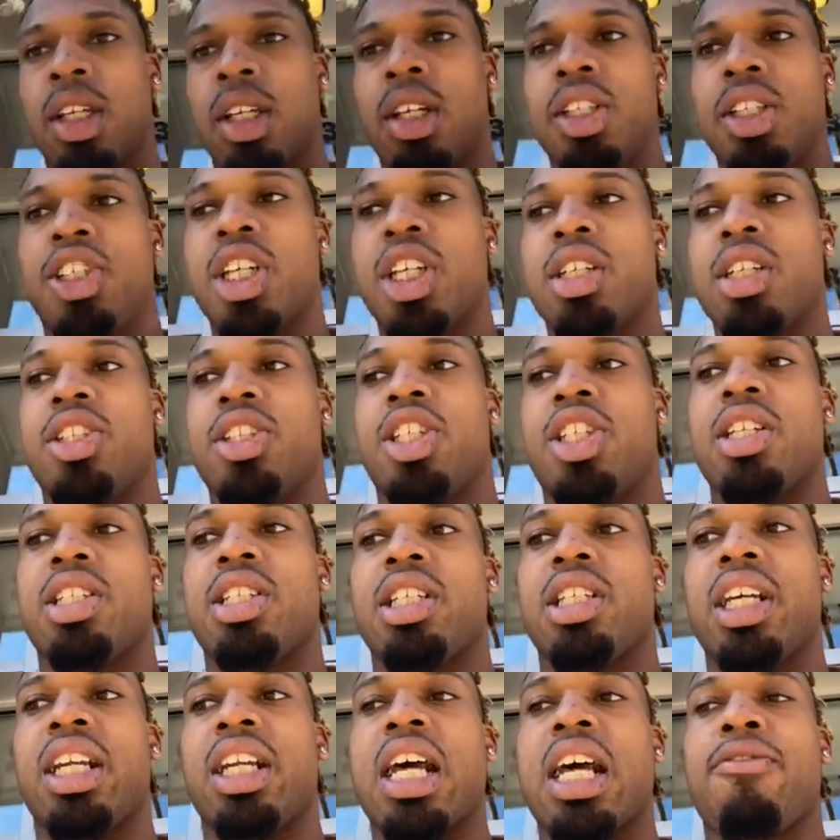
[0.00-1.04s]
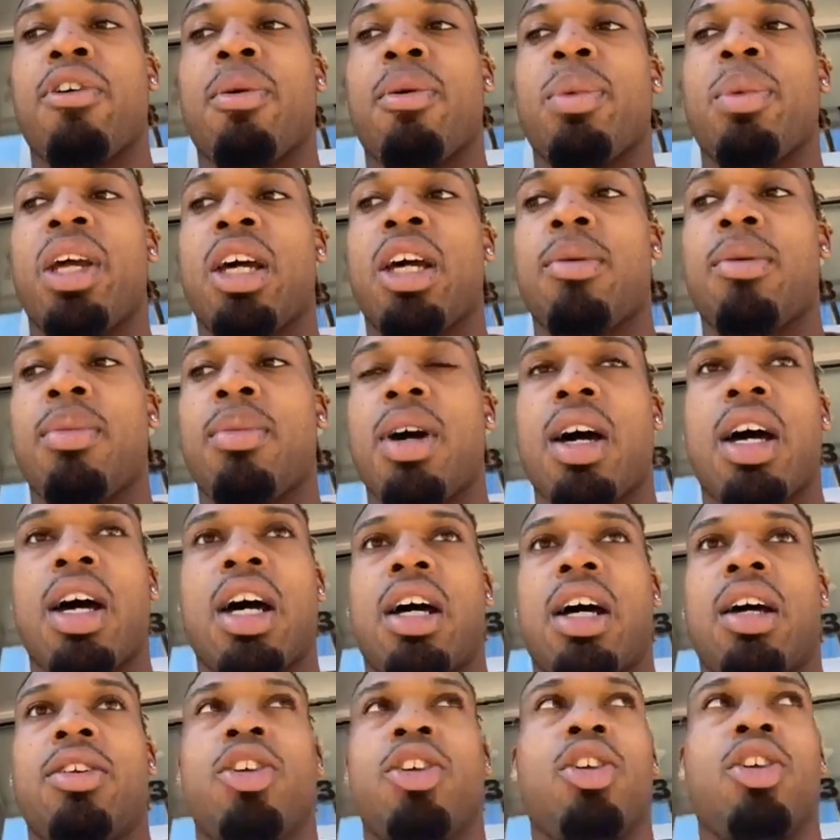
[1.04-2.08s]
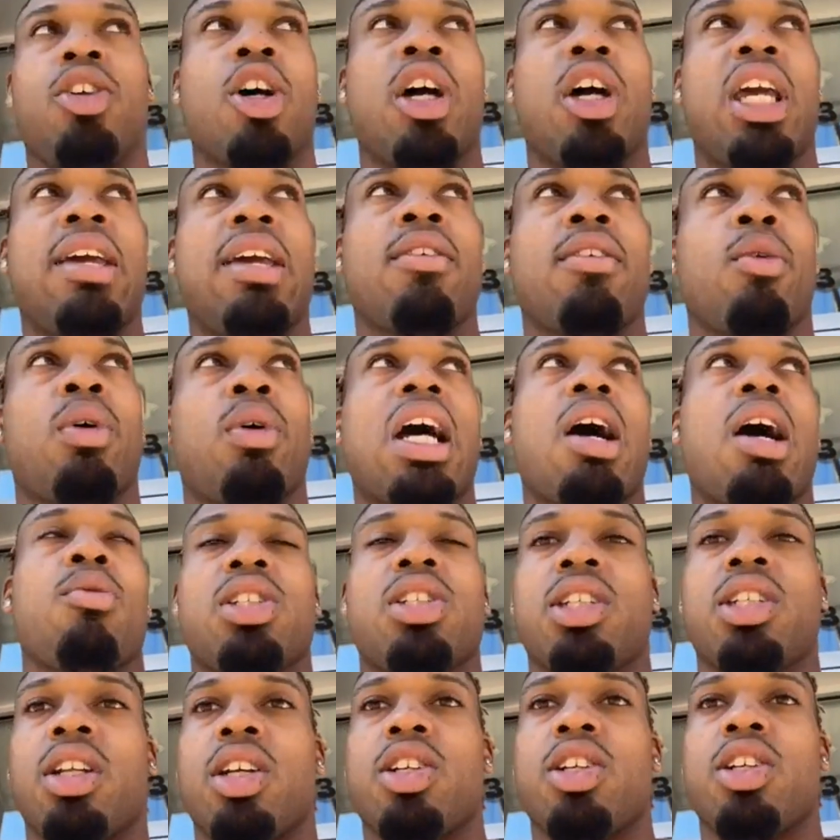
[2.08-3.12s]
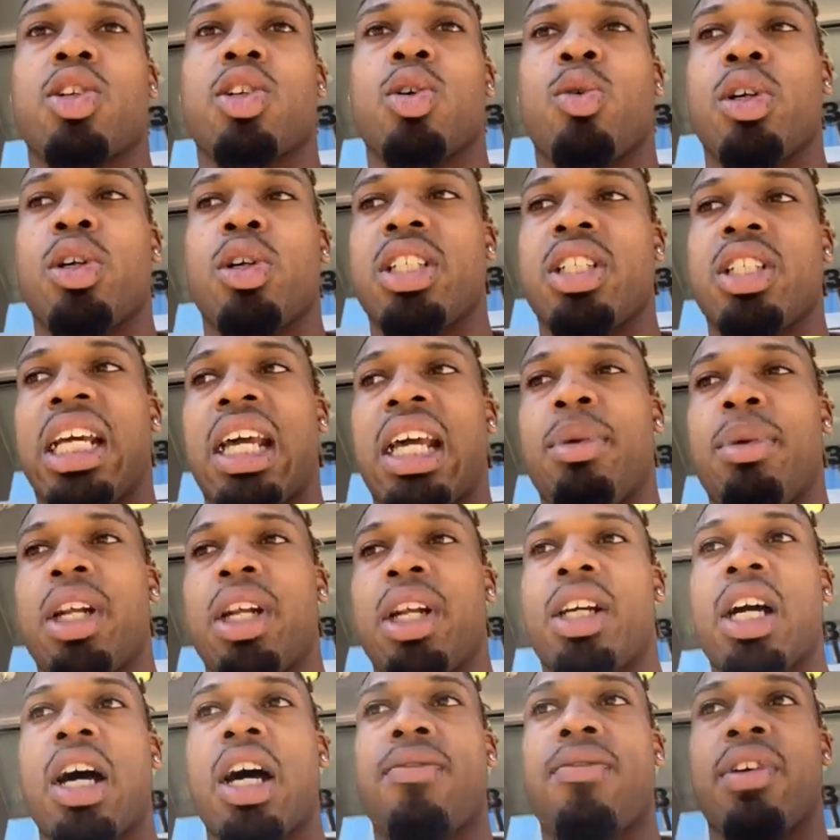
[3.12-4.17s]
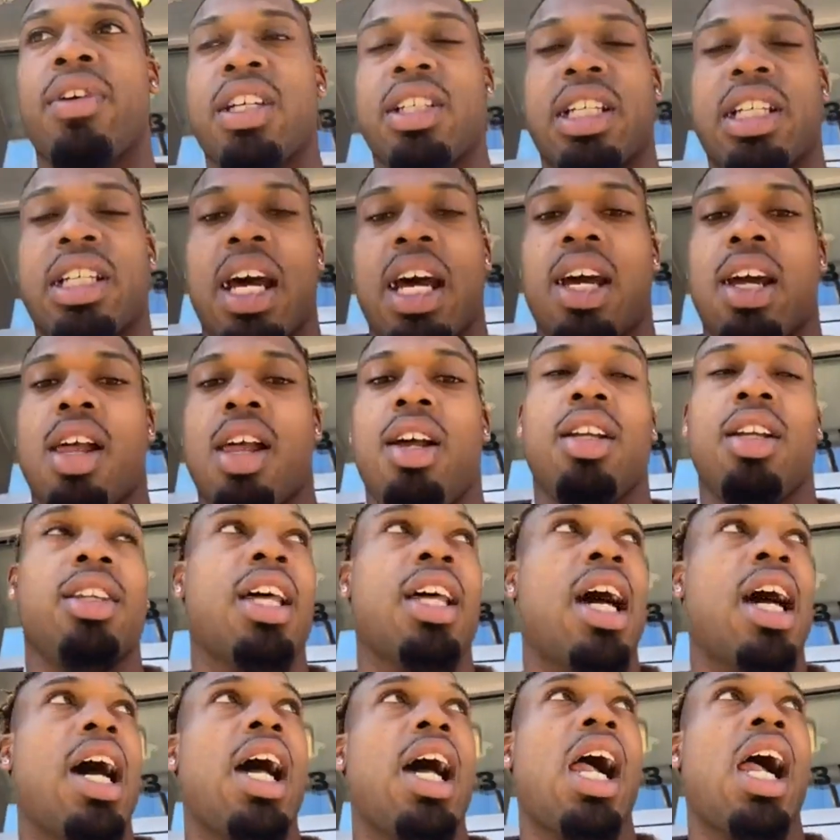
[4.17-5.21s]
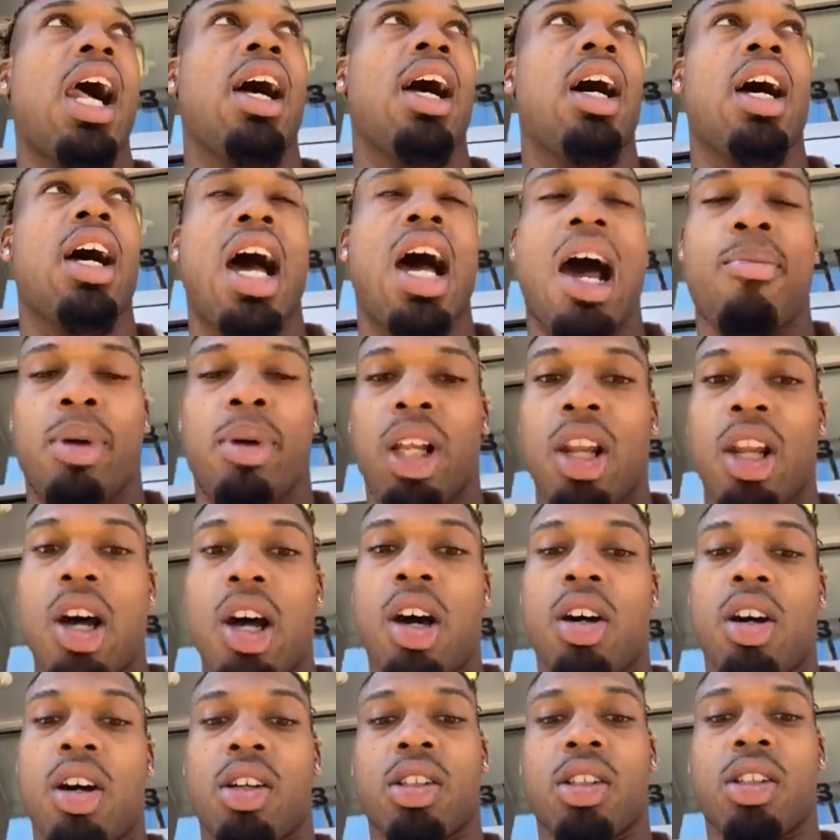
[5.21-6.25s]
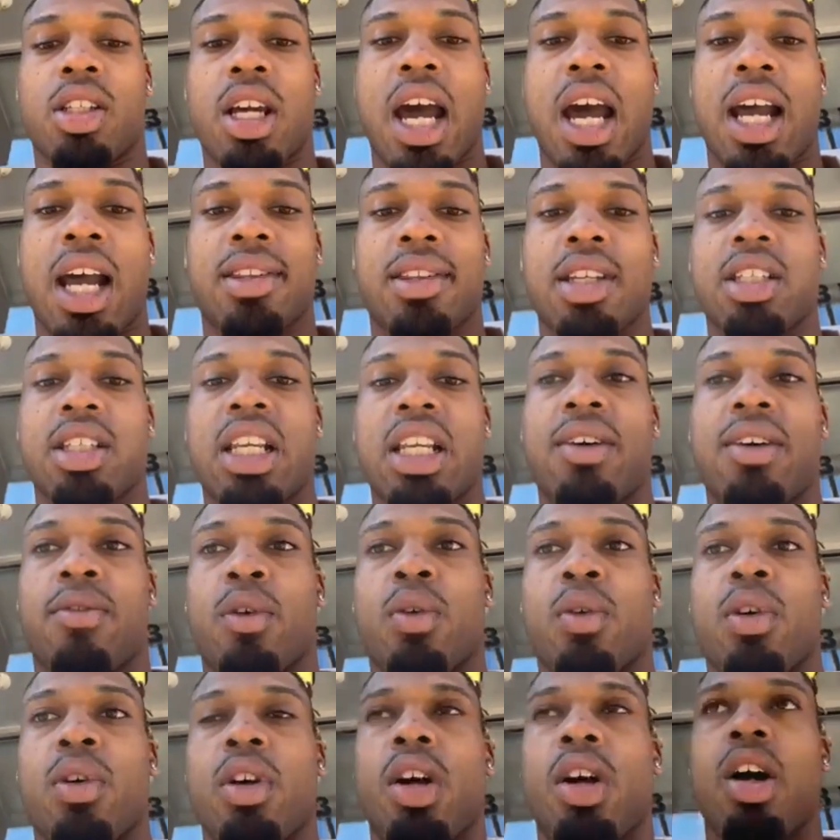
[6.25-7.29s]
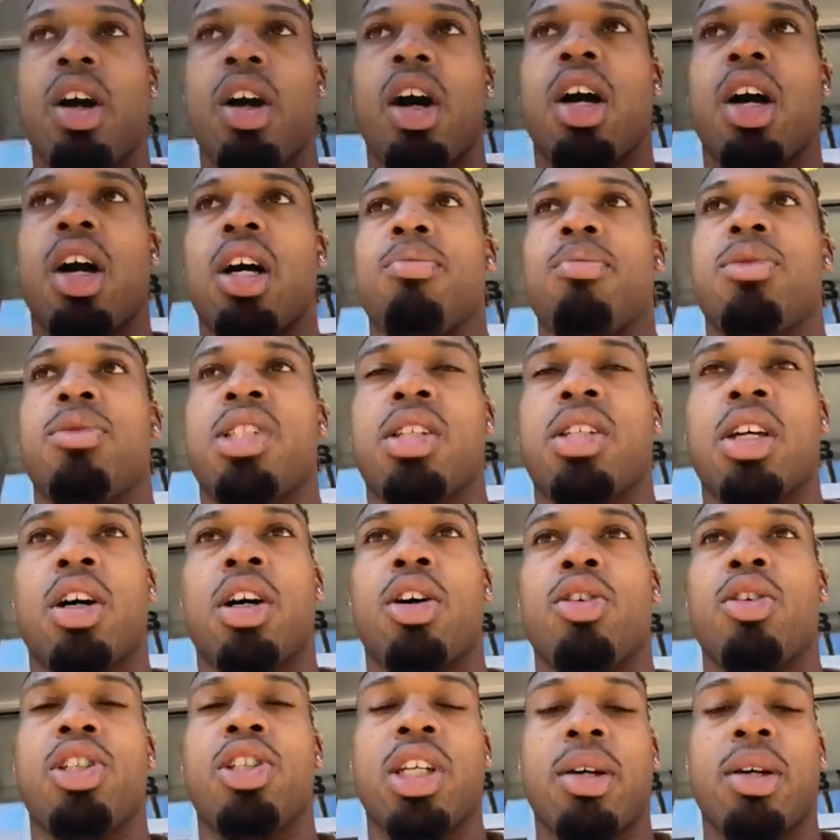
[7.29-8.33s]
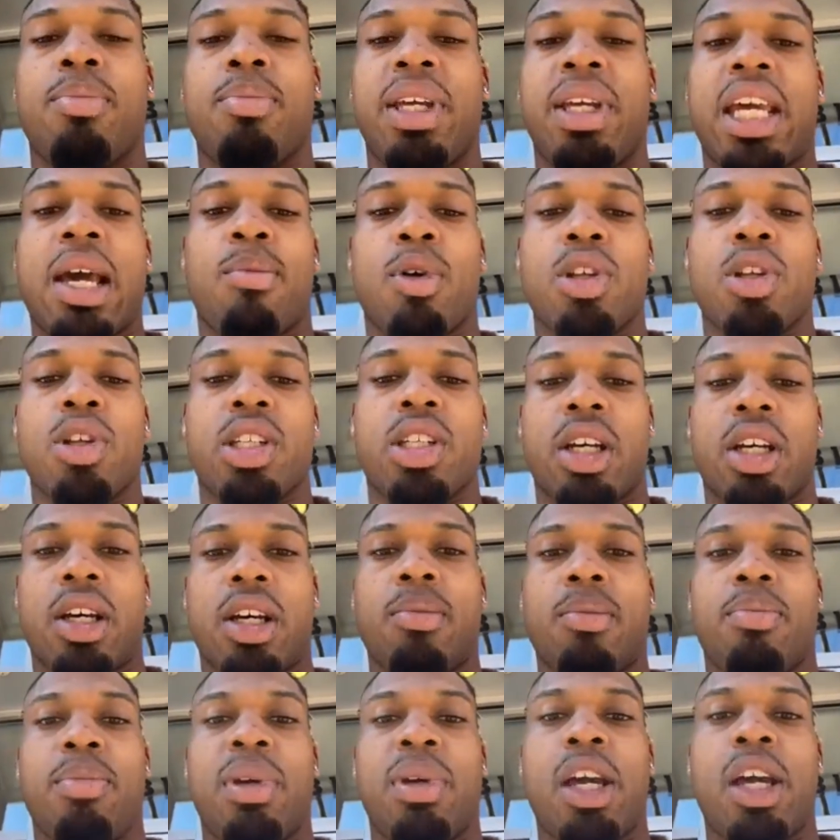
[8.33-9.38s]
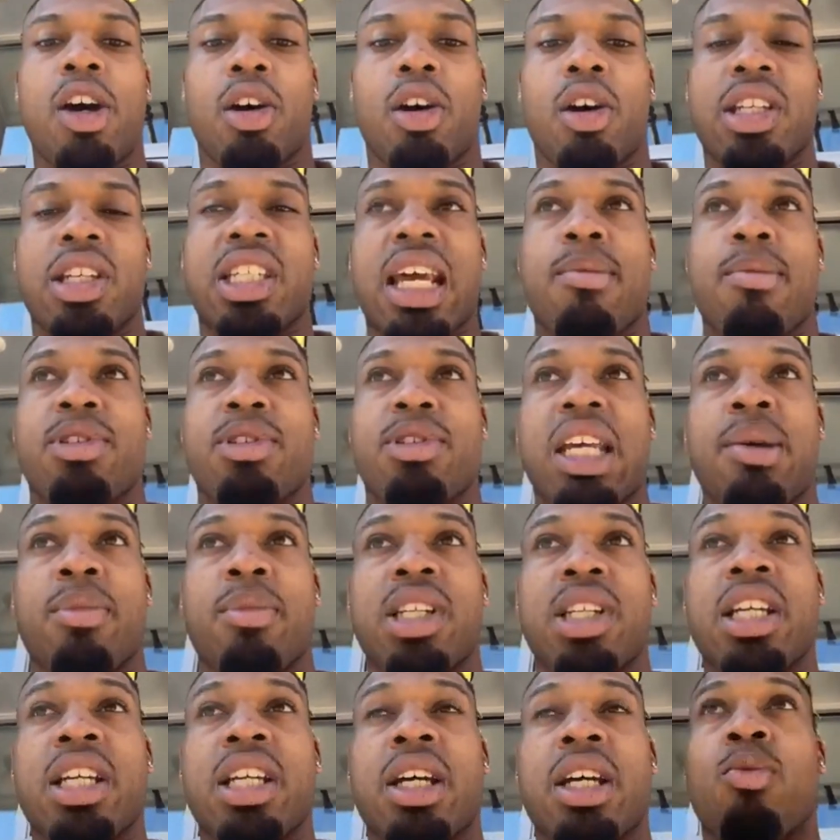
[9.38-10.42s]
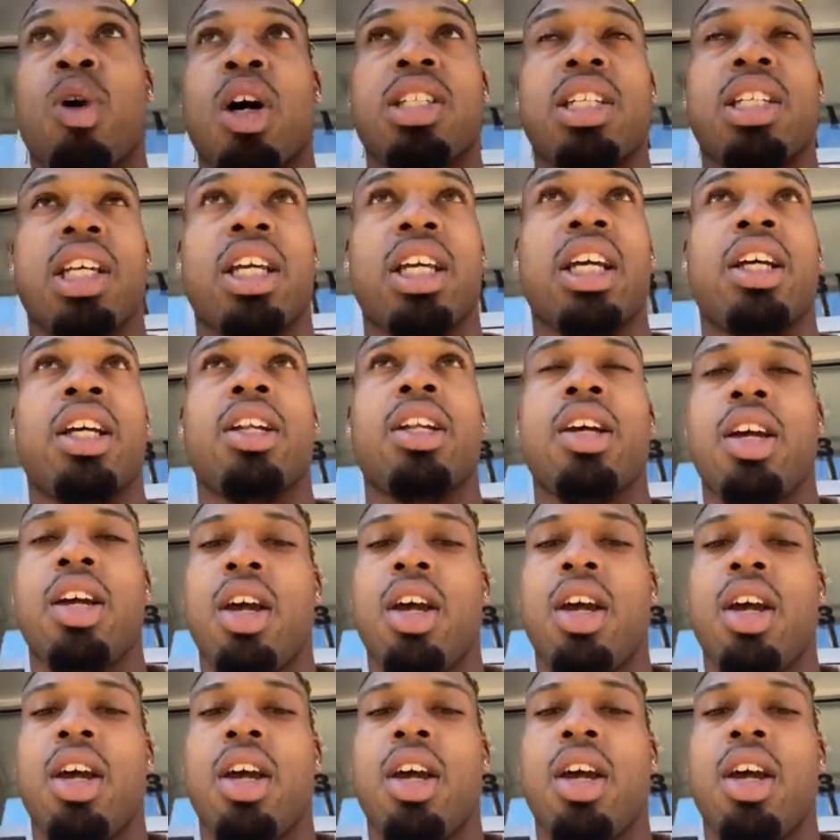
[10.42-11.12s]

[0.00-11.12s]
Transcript: just just seeing that from him, uh, you know, even when I was still in school, just gave me the confidence that that uh, I belong at this level. Um, so to be able to be on the same team as him once again,